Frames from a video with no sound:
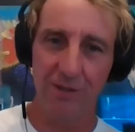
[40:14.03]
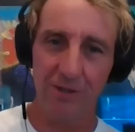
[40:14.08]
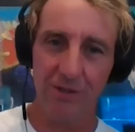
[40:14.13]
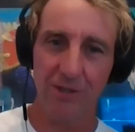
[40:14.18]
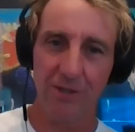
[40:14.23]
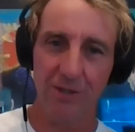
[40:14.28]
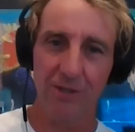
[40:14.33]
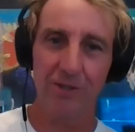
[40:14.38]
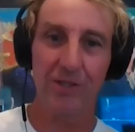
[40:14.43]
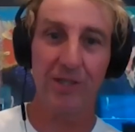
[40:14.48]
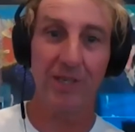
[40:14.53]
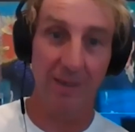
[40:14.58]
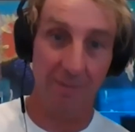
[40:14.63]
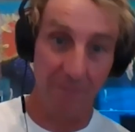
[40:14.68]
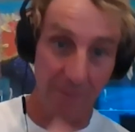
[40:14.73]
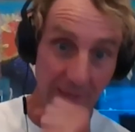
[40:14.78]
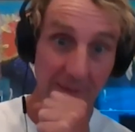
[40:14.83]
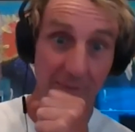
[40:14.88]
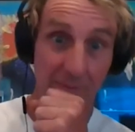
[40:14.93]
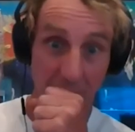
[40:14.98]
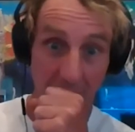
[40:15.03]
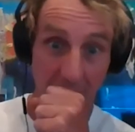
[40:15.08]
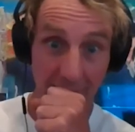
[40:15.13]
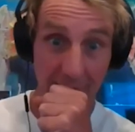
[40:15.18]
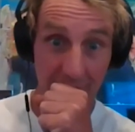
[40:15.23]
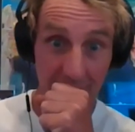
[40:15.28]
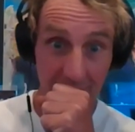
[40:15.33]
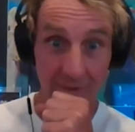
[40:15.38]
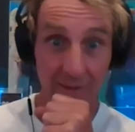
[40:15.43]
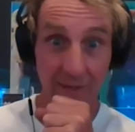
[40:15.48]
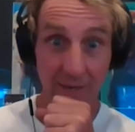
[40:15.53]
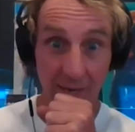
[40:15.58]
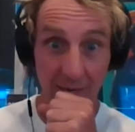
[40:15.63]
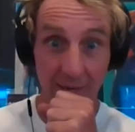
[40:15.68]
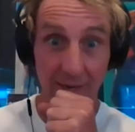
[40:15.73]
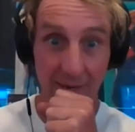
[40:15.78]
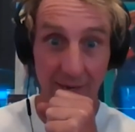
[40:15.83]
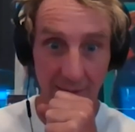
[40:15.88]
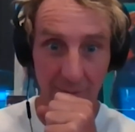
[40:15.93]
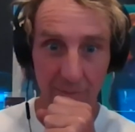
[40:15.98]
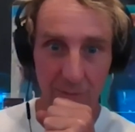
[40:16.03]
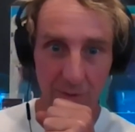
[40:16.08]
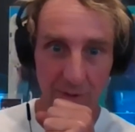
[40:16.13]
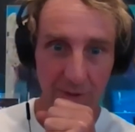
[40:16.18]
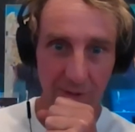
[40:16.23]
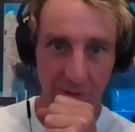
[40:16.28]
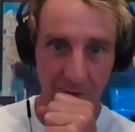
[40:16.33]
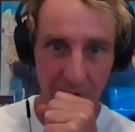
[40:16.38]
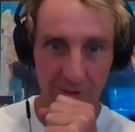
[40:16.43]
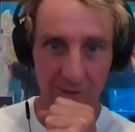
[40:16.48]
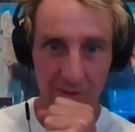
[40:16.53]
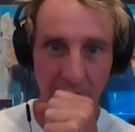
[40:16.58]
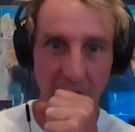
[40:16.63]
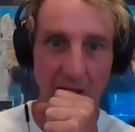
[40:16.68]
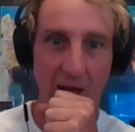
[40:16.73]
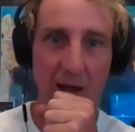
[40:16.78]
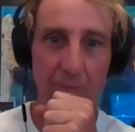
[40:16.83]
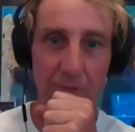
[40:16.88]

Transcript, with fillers: Are you thirsty? I'd pick a bike and go, yeah, yeah, I'm really thirsty.